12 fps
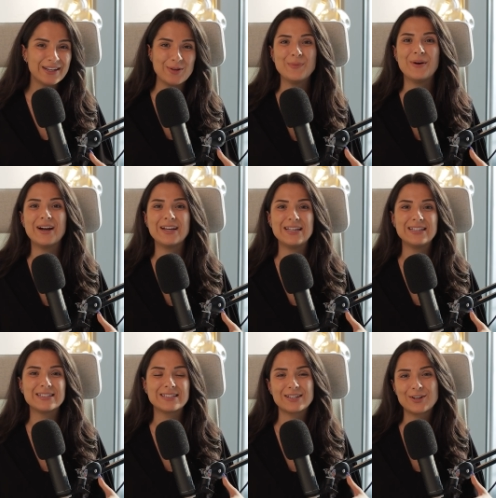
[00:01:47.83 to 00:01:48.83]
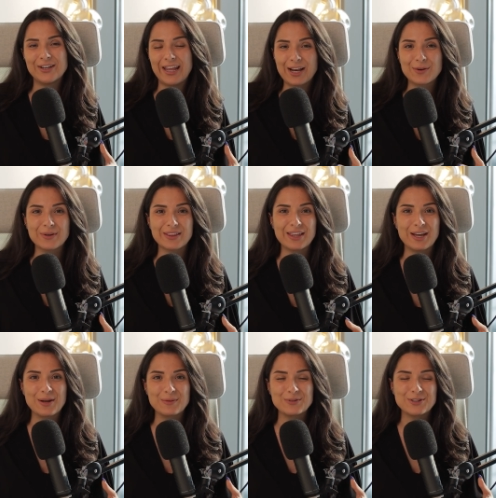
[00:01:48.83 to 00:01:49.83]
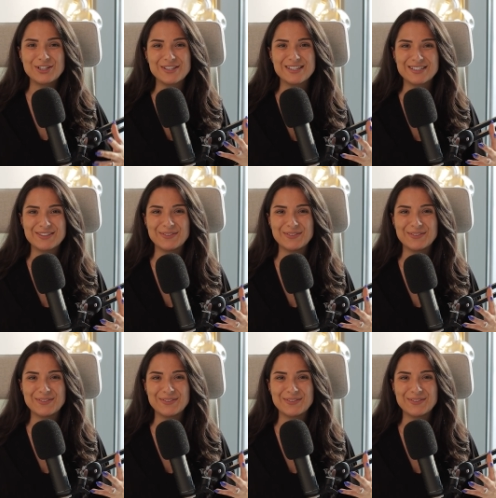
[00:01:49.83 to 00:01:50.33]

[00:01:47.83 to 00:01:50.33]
you might connect with them just